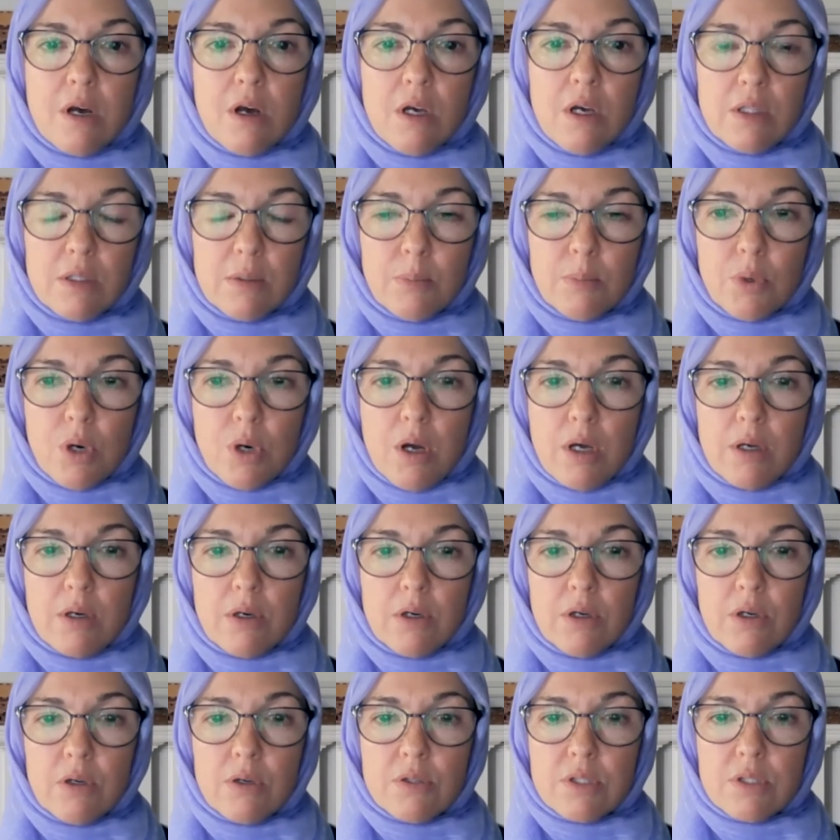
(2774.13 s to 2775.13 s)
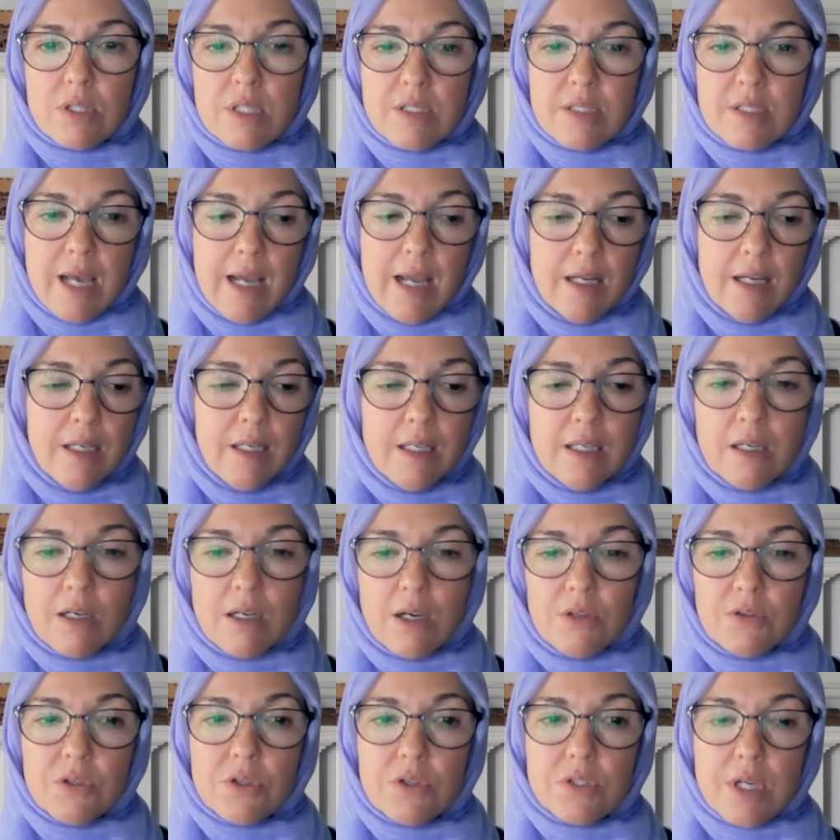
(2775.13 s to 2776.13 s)
on the broader society and
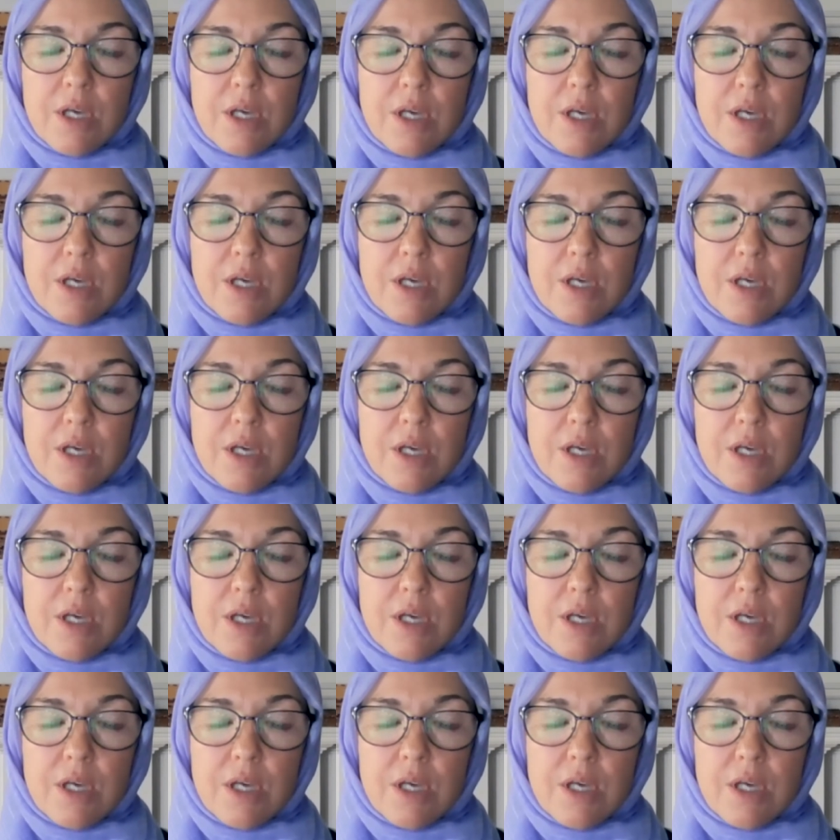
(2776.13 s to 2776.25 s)
on those